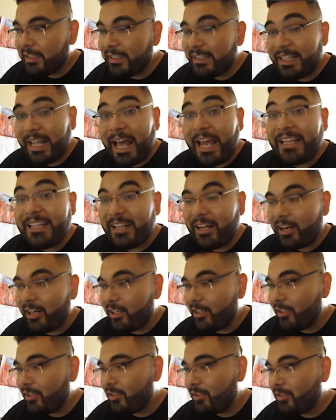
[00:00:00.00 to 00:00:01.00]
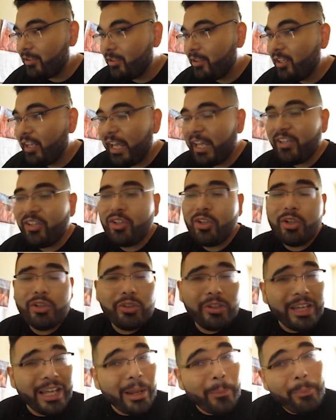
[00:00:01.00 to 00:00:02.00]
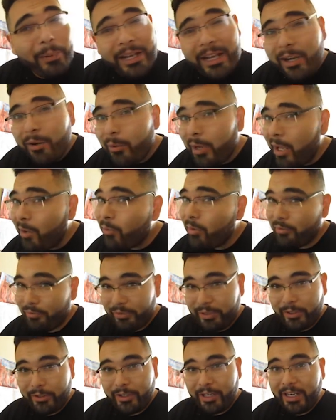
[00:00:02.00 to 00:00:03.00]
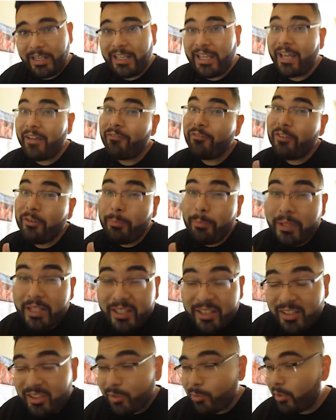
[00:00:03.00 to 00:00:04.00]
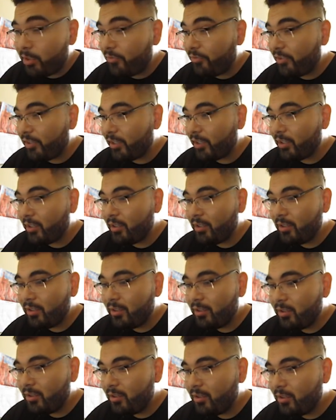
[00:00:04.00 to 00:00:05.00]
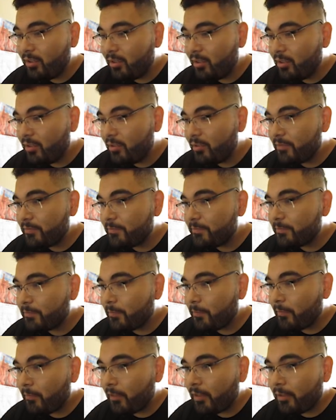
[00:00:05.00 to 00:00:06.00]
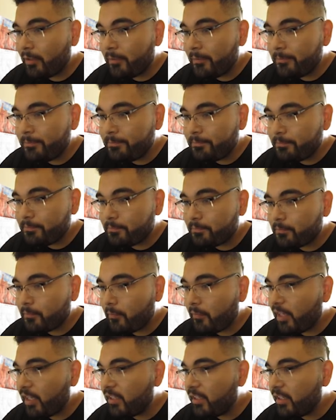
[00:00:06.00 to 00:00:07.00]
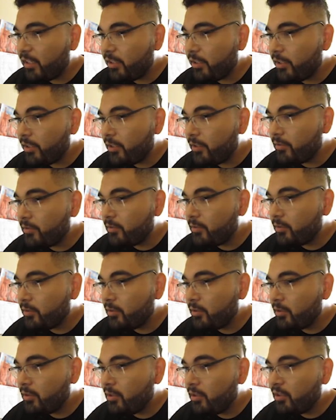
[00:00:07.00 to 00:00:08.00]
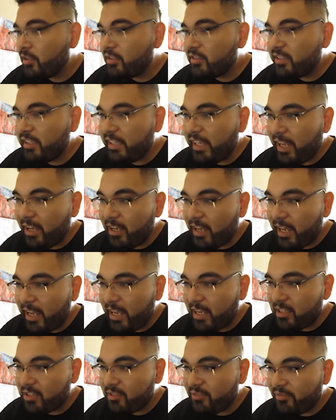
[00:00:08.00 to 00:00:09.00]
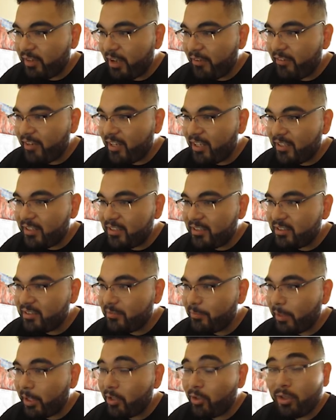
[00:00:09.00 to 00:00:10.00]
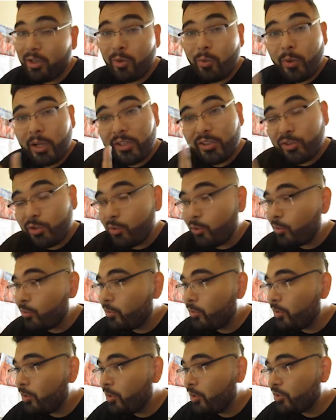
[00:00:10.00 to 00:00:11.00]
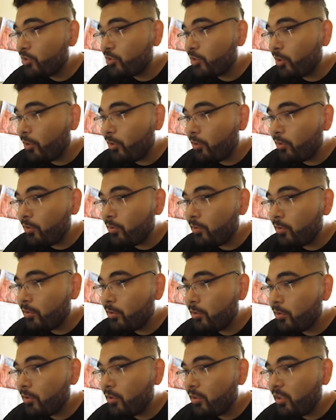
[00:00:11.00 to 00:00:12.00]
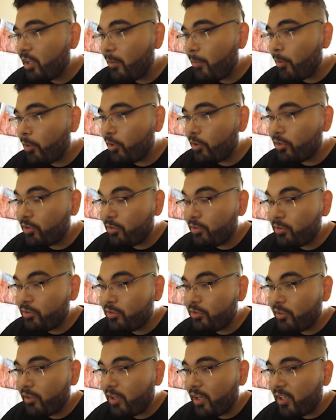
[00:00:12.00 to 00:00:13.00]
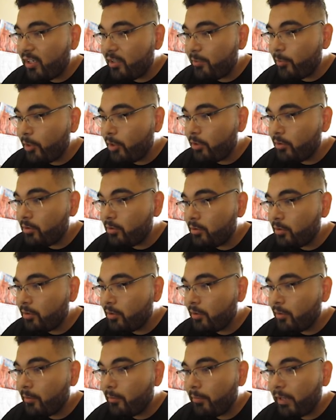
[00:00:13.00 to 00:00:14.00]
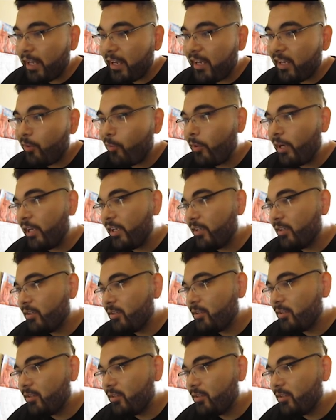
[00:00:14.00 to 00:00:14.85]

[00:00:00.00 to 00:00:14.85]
line art. And you know, you gotta play around with it, alright? Get familiar with it. And there you go. See how it has 5 colors, but I only want 2. So I'm gonna go to color mode, black and white.